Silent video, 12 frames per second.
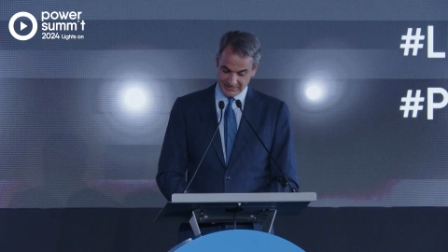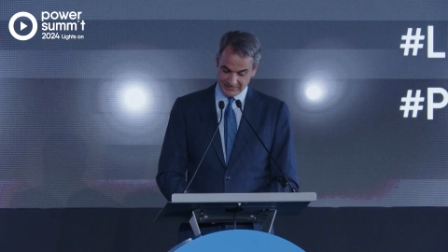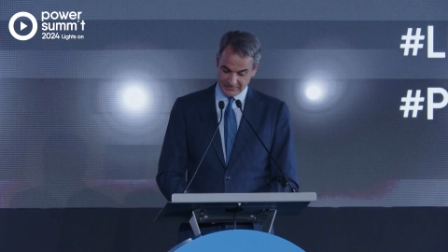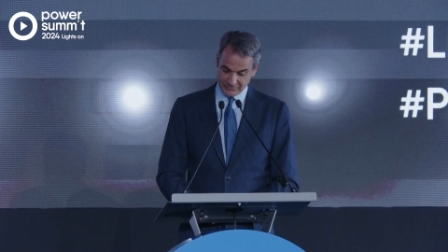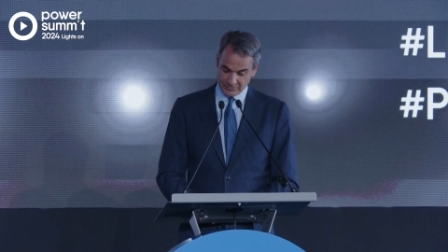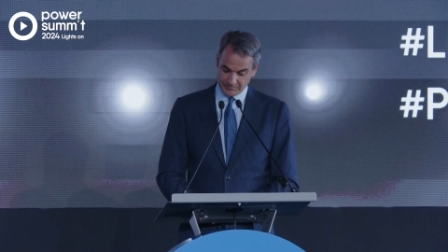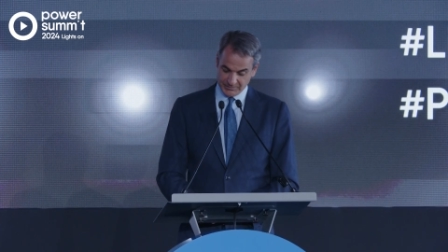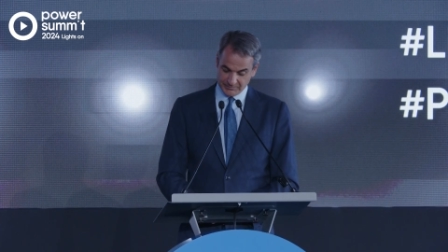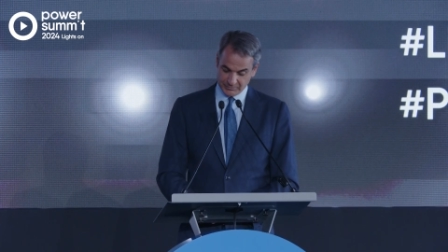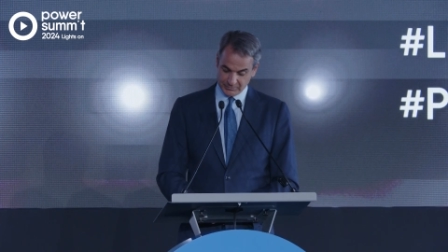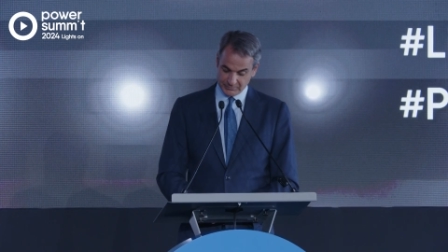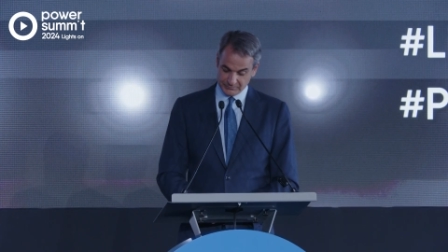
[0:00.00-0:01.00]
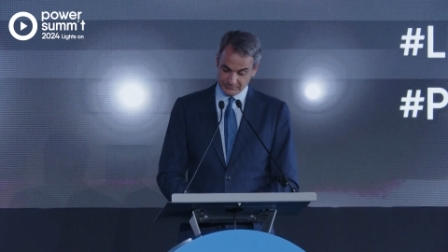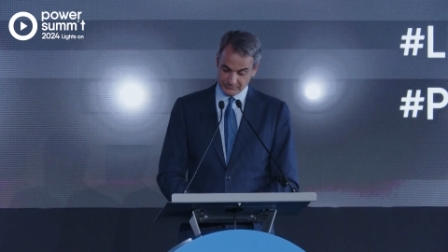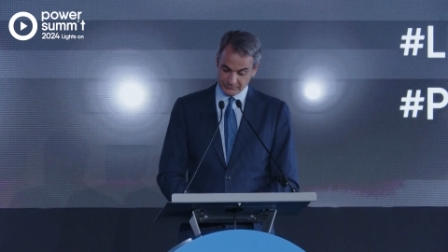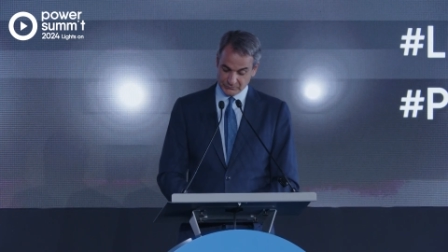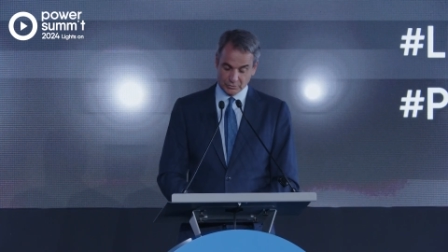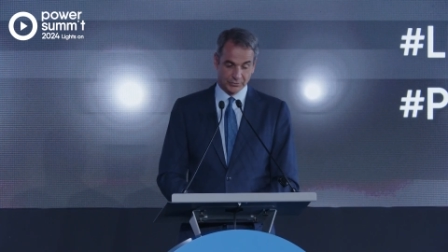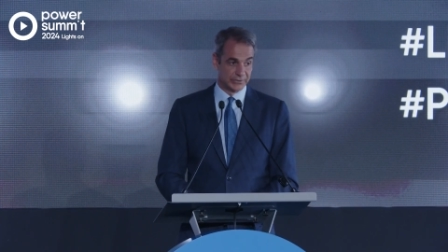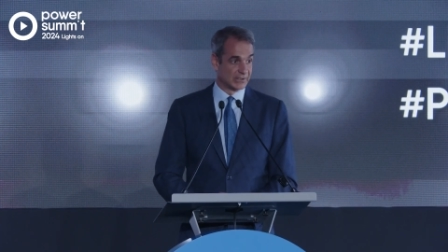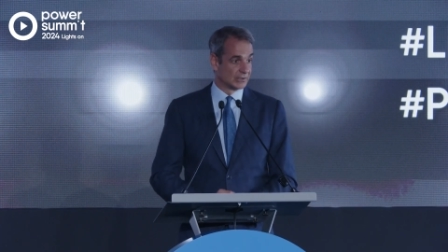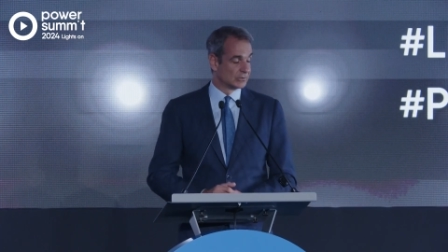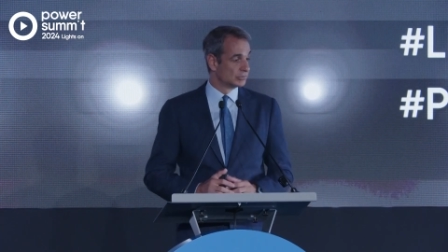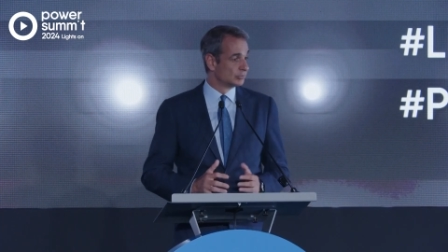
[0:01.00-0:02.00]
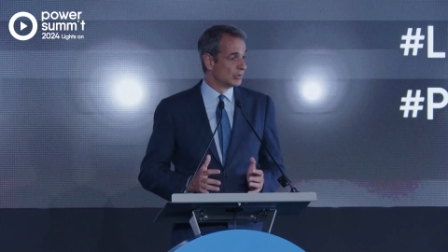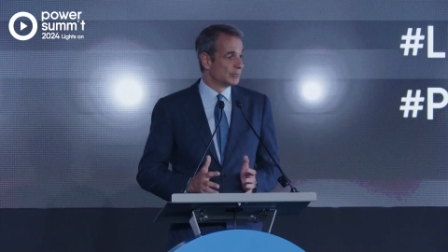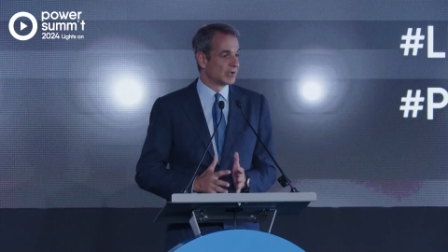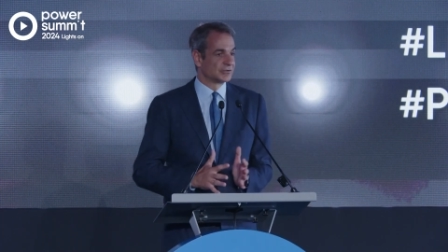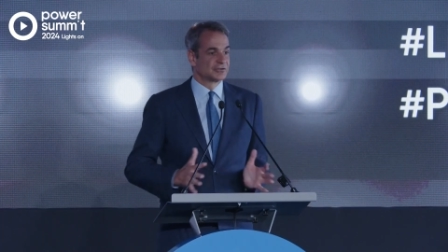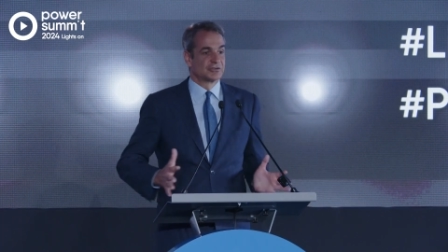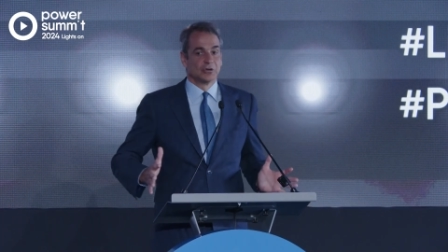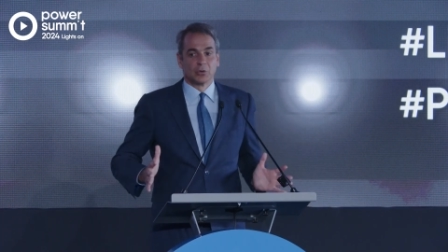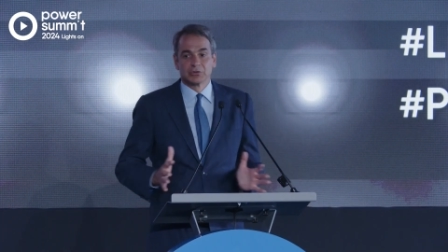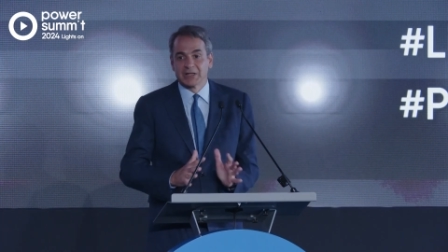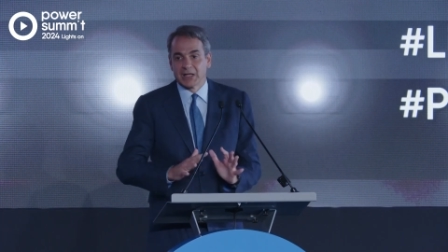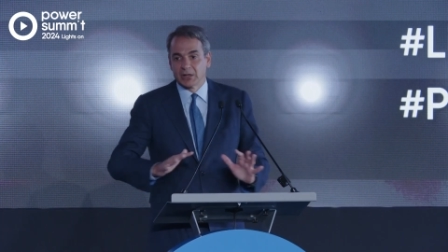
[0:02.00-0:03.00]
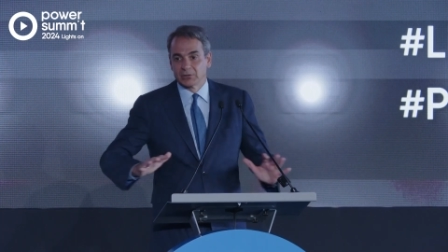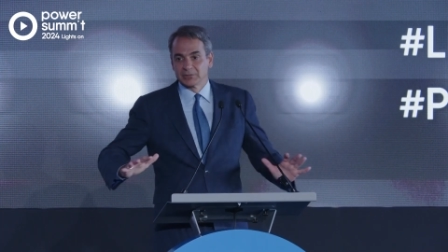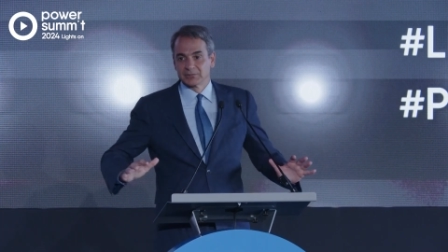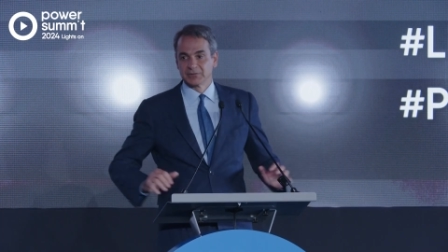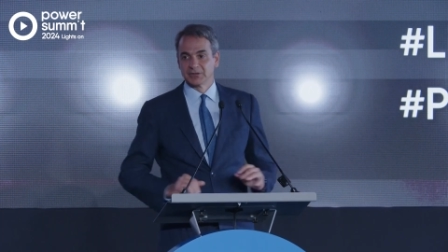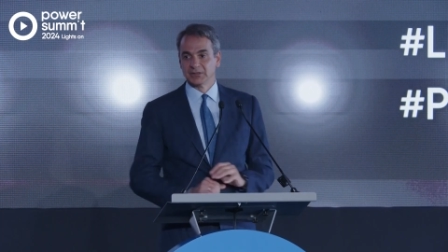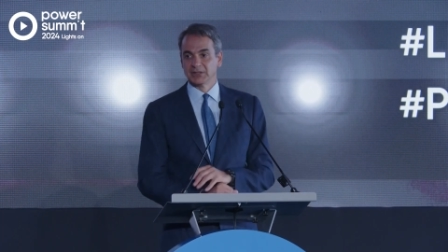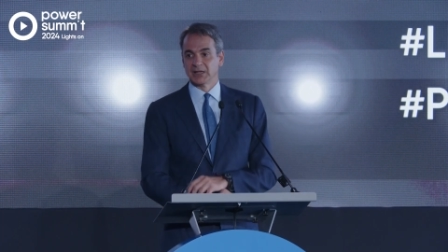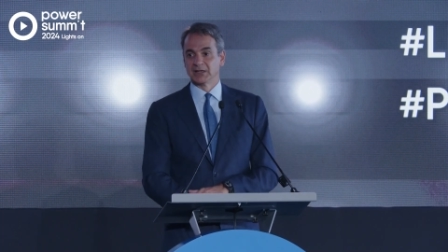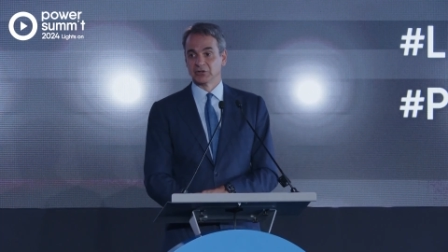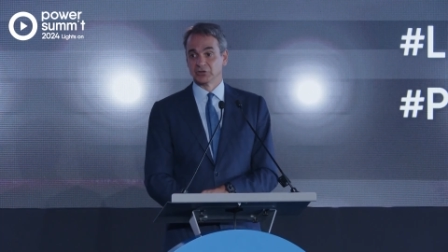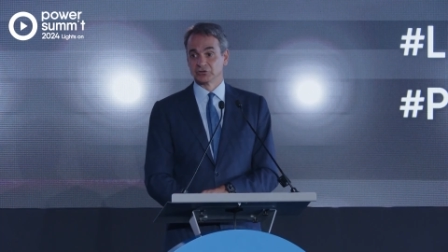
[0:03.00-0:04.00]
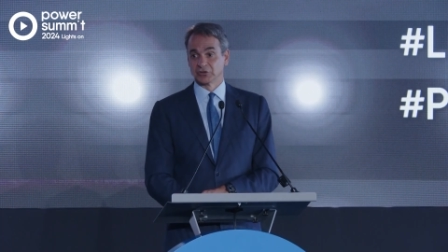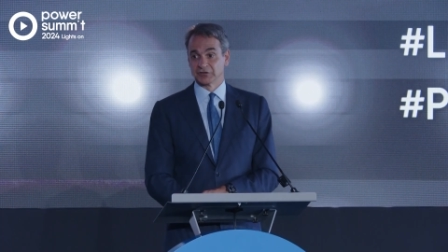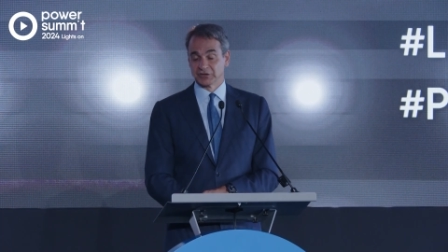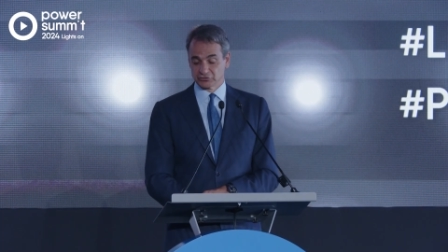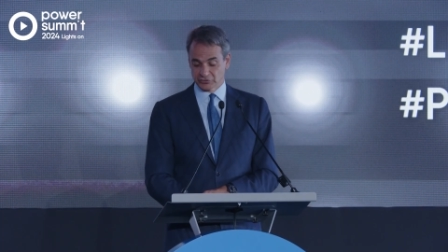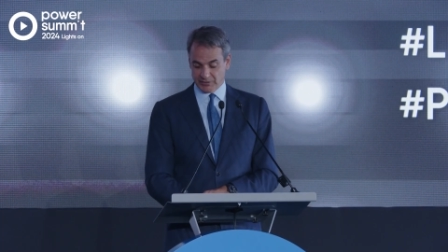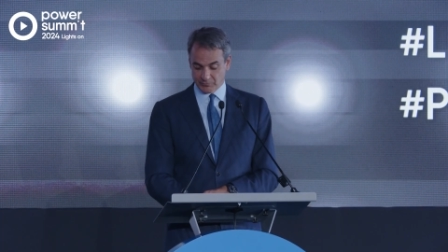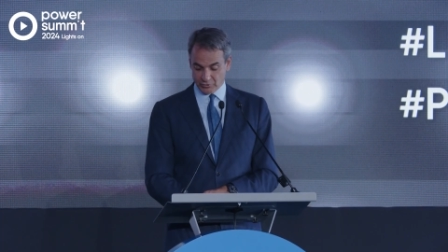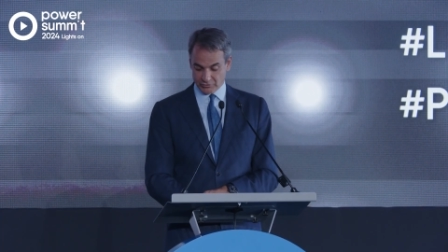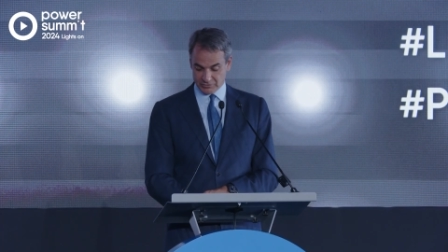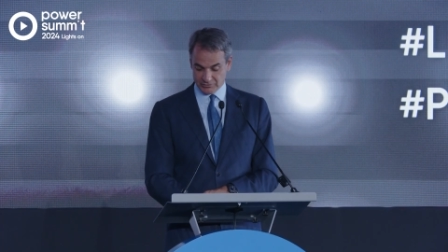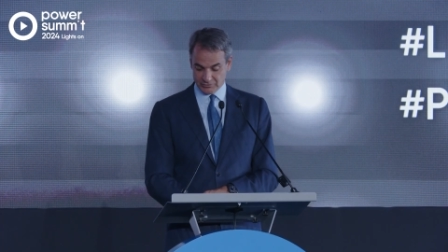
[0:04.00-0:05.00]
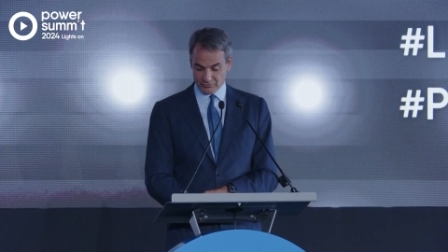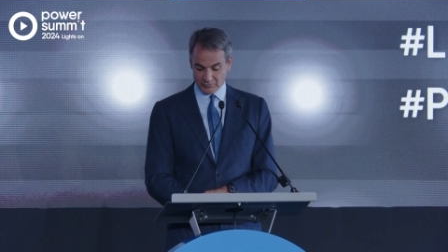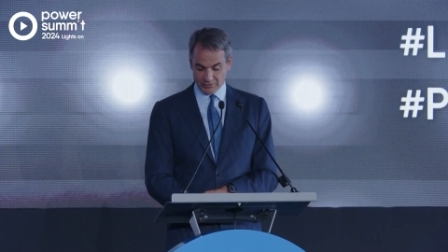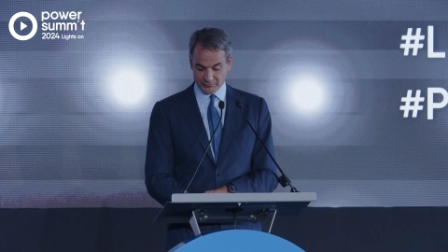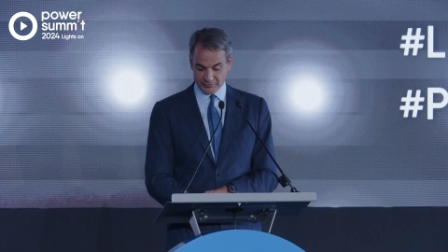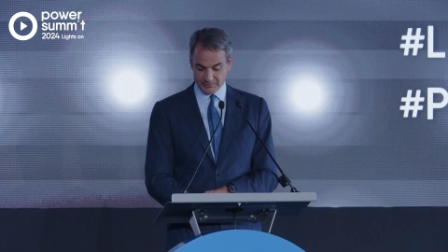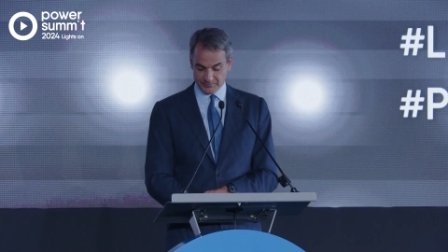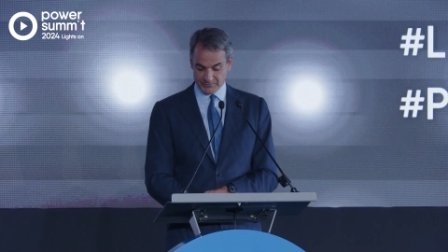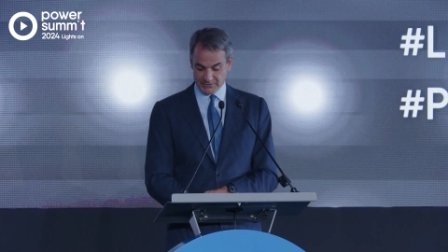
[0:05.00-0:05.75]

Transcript: There are people who think we must slow down the energy transition. I'm not one of them.